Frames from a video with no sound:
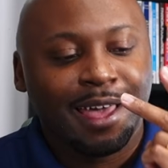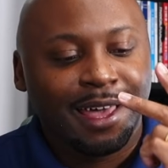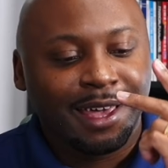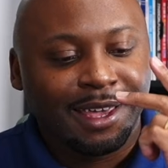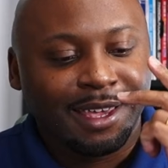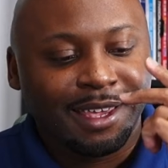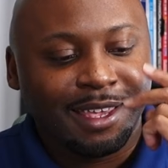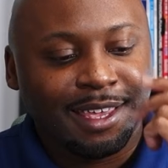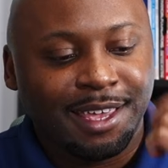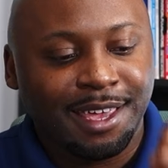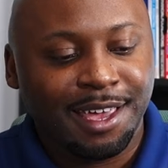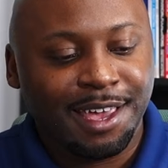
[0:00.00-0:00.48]

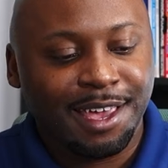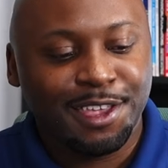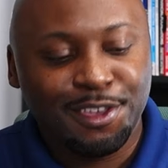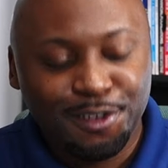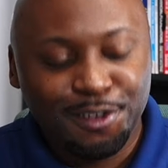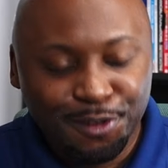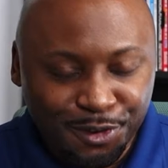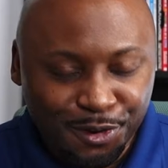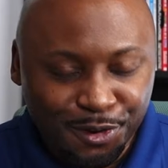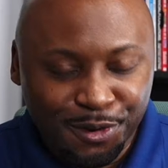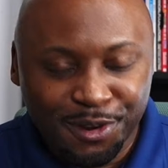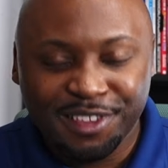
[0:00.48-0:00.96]
Can
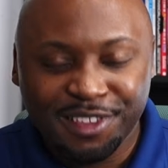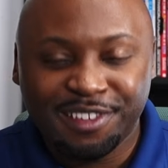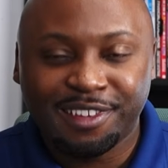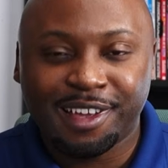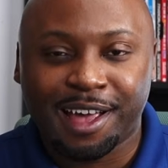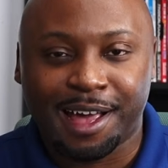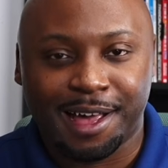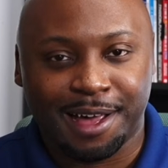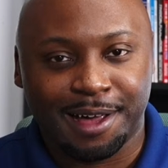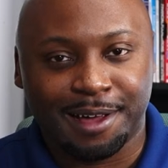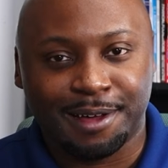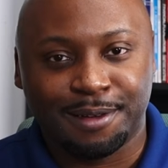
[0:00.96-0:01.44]
you do the
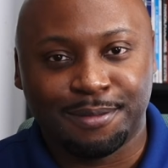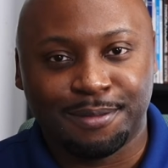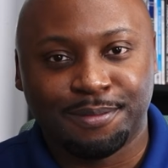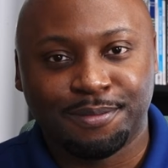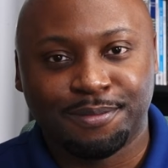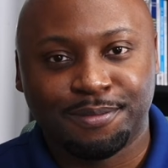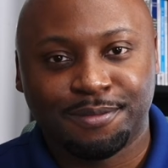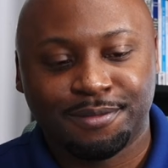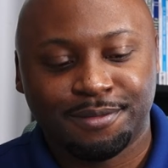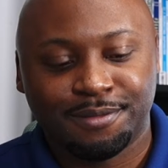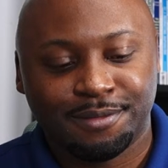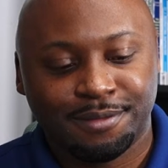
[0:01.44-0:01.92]
job?
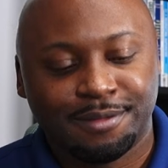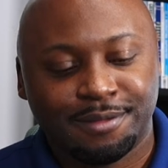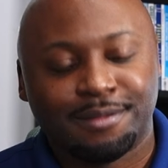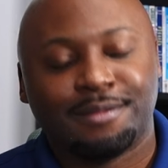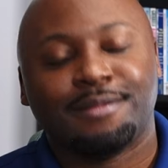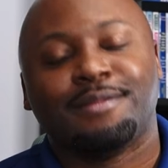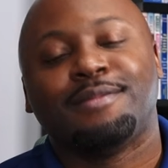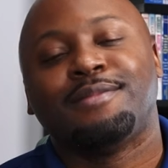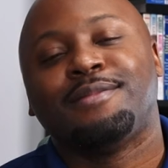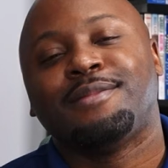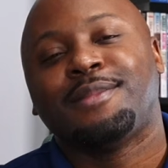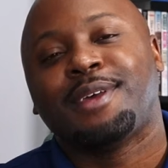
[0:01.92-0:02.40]

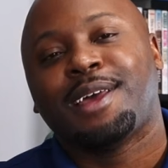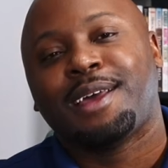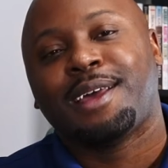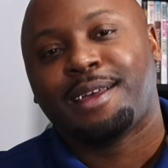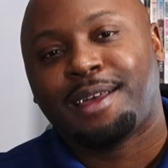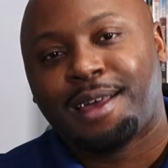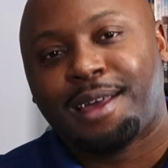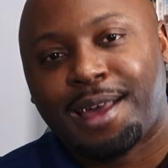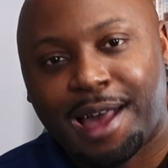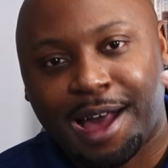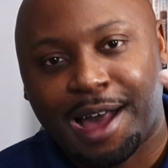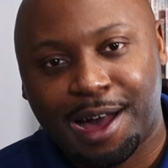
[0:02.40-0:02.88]

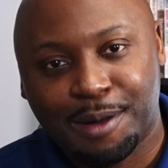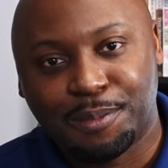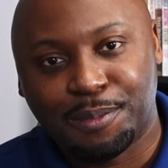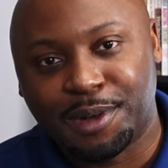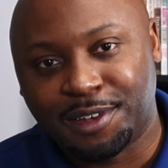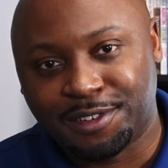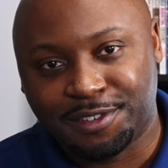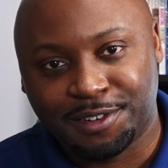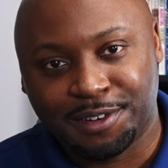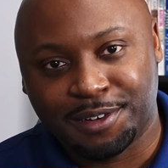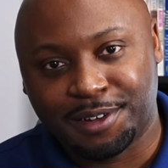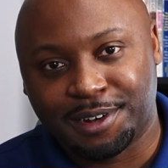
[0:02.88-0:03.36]
How
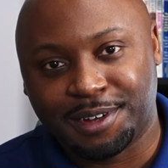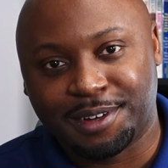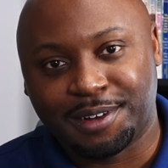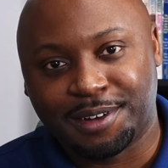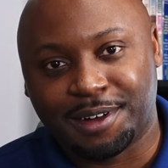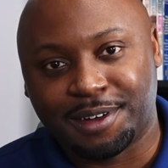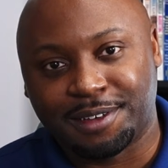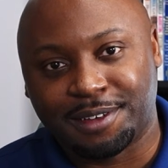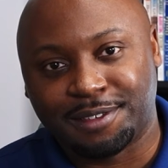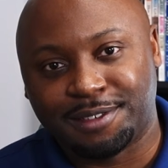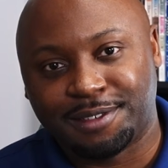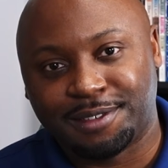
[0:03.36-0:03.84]
much you're gonna
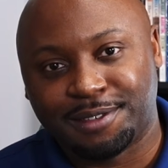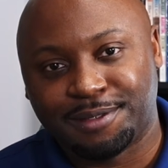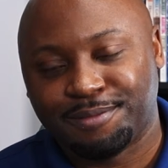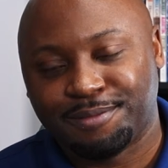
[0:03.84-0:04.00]
cost?